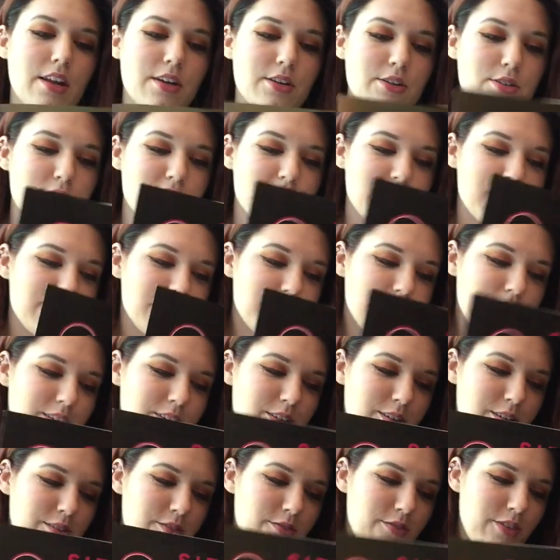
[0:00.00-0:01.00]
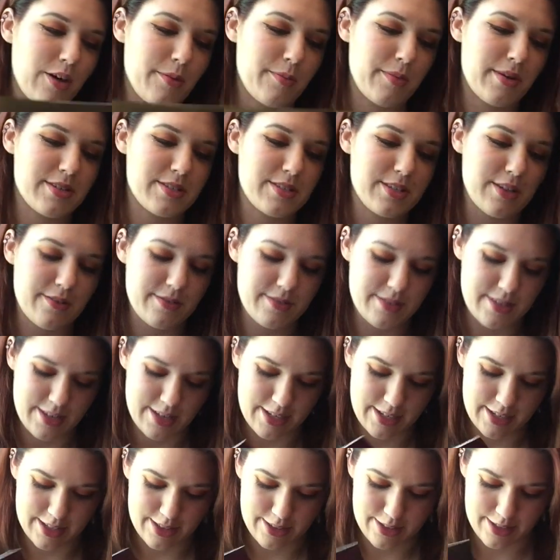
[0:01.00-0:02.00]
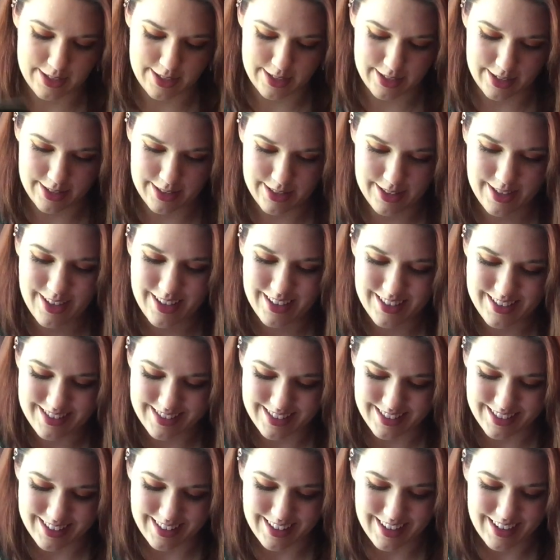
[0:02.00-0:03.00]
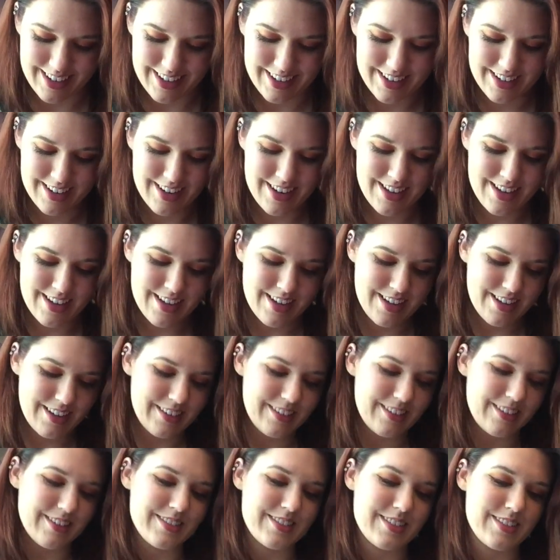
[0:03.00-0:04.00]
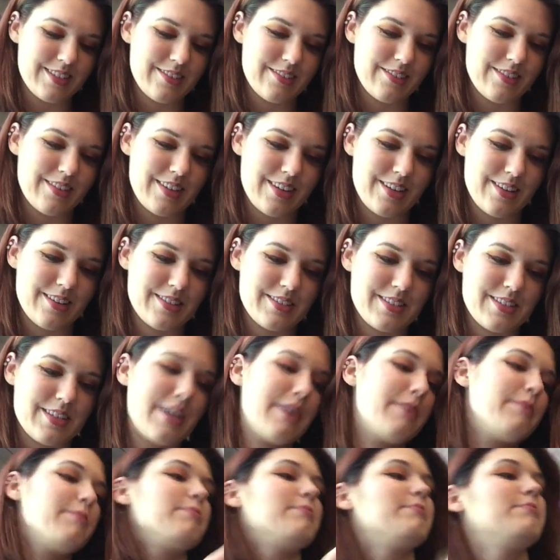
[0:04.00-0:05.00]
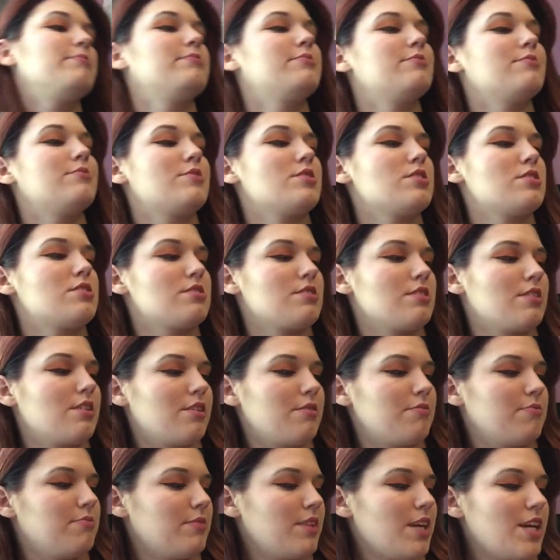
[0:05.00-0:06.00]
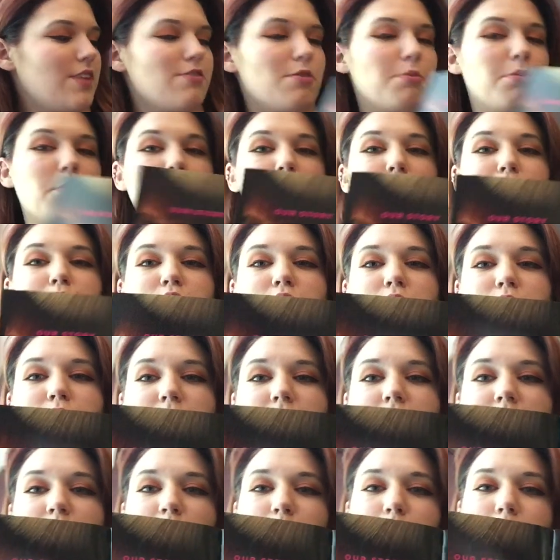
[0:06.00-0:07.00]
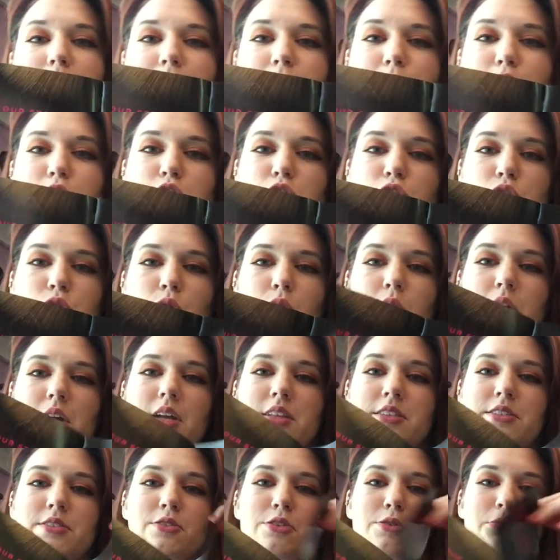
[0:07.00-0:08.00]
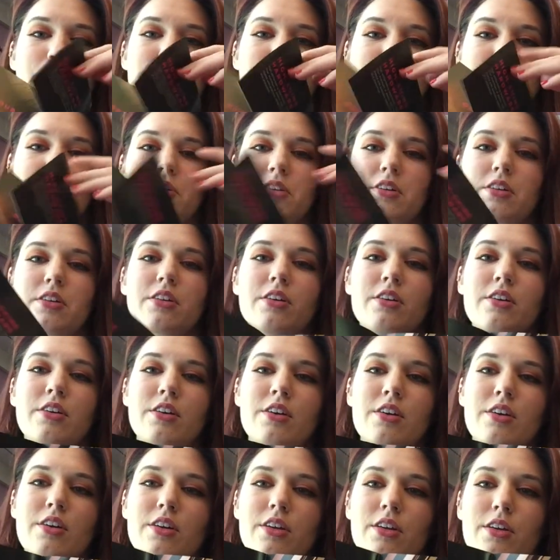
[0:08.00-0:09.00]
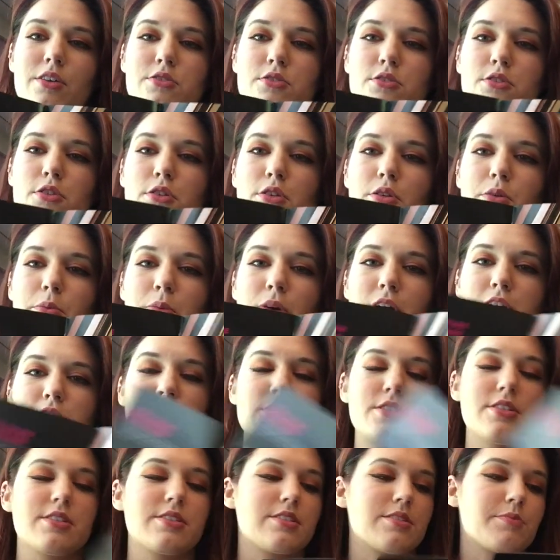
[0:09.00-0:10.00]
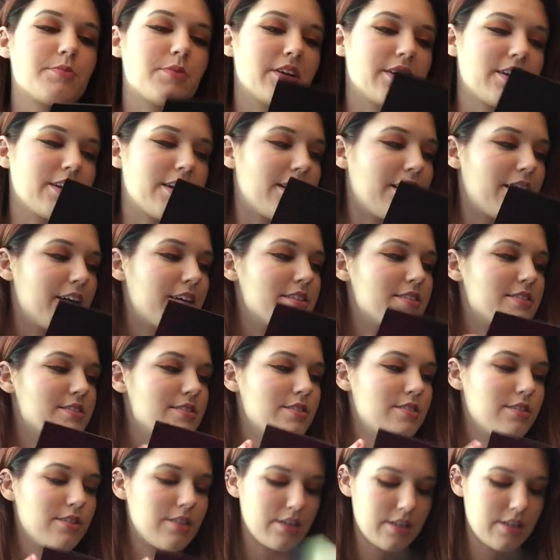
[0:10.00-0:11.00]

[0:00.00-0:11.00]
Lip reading: I just found myself sitting and looking at this a lot. Also, there's just kind of a promotional thing about their story. It's a little booklet, goes through the brushes and what kinds.